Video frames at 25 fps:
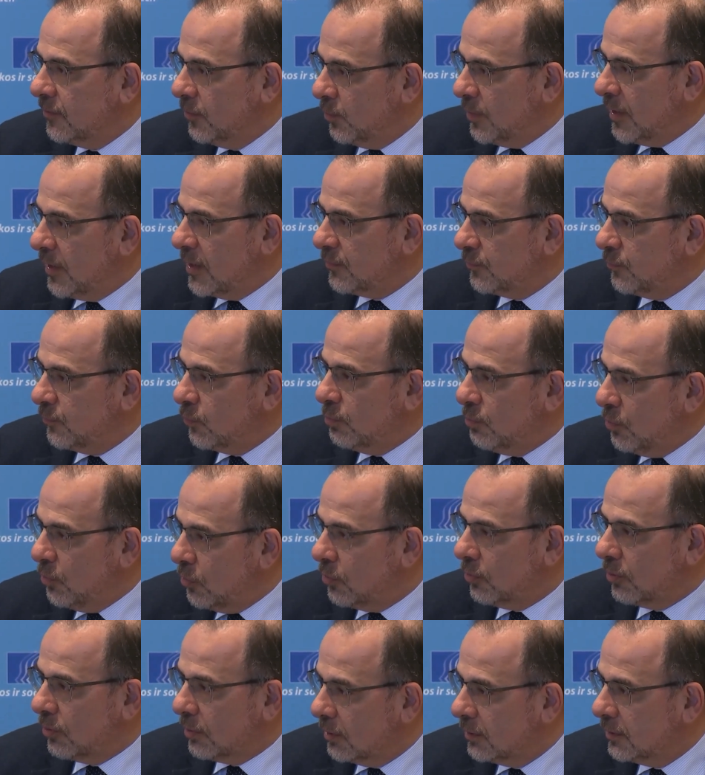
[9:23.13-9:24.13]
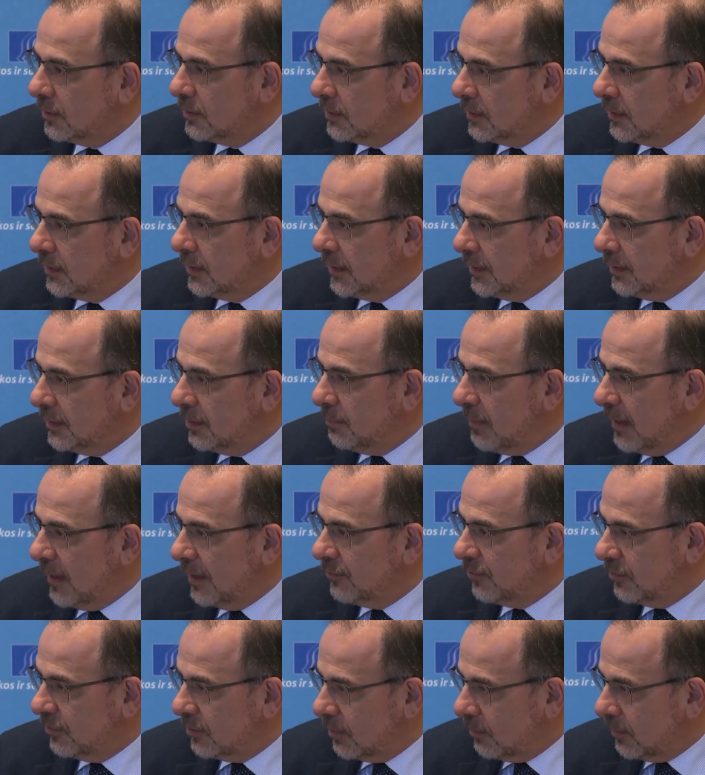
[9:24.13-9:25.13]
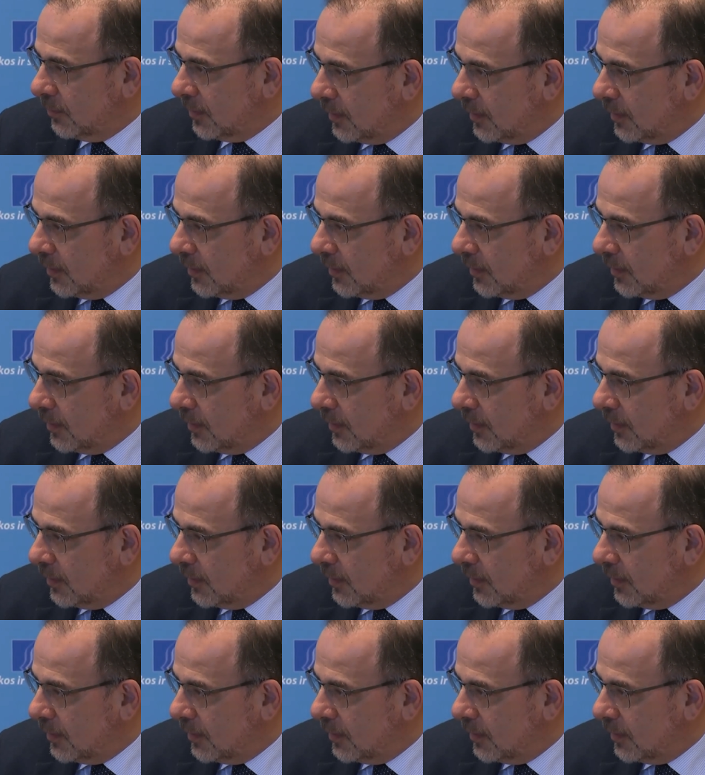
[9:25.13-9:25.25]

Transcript: We ask for more in the budget.